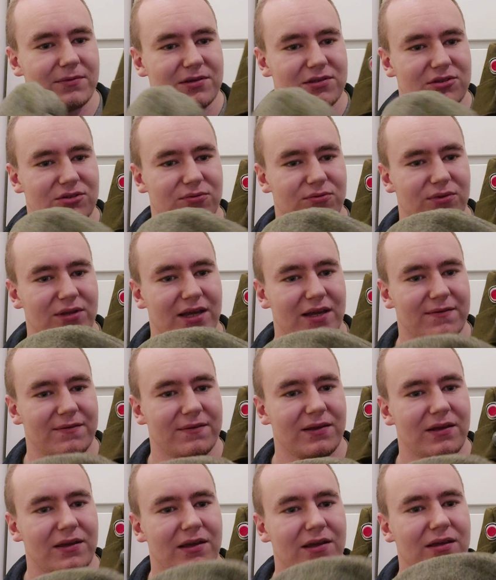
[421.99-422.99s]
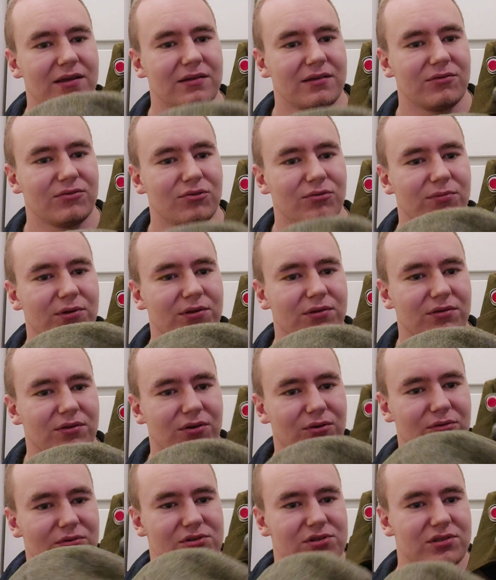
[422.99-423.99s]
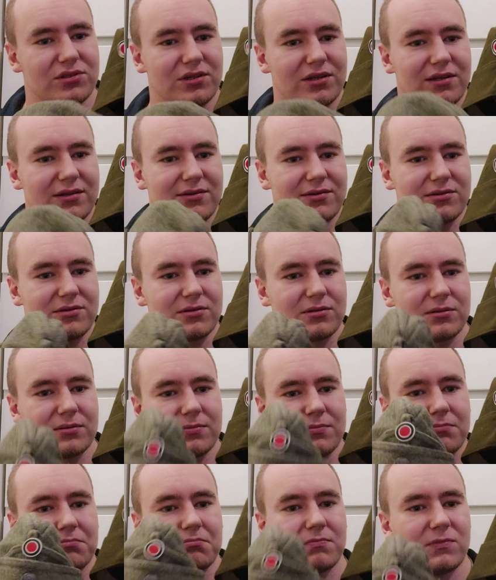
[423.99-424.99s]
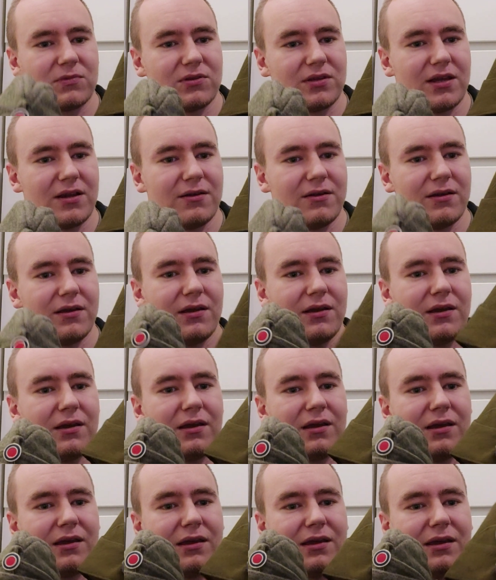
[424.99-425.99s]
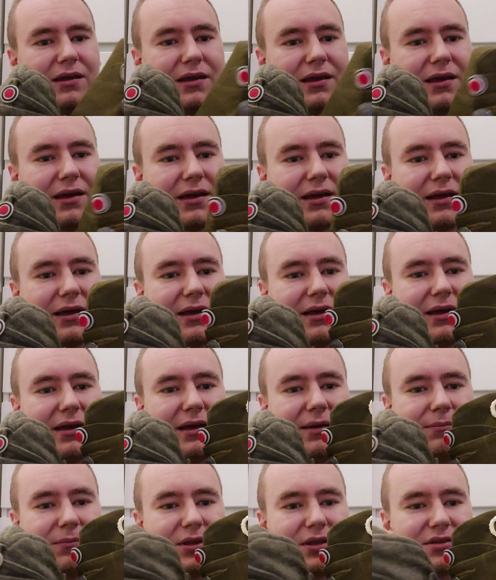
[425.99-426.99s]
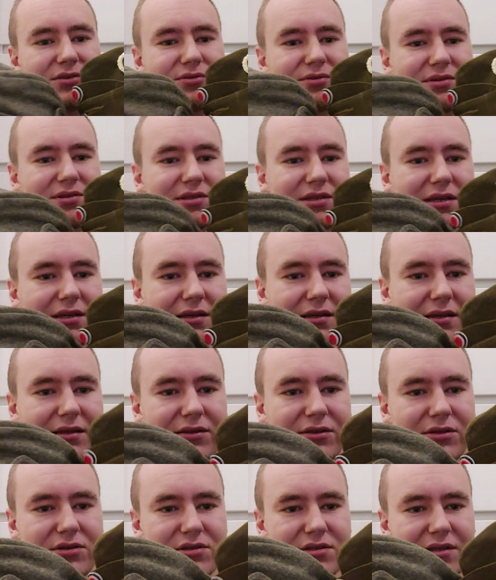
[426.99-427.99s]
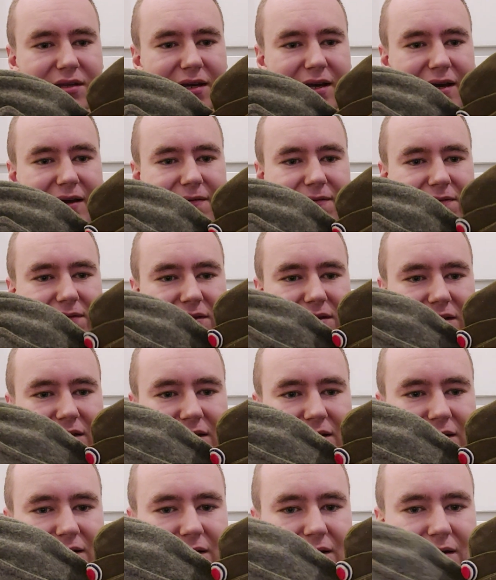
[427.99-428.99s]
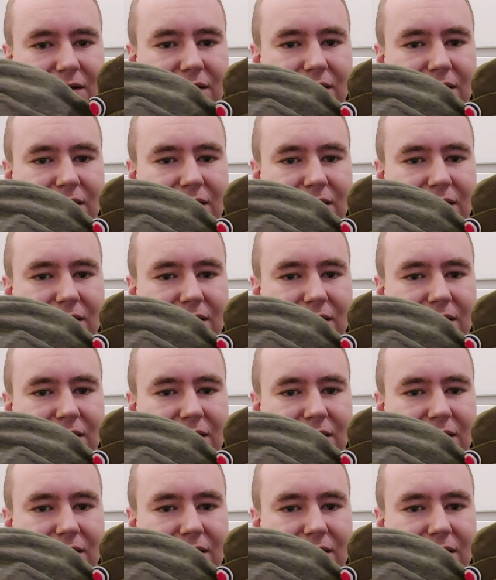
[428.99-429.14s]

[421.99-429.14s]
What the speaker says: is you would have 2 buttonholes just there. But as you can see, it doesn't have the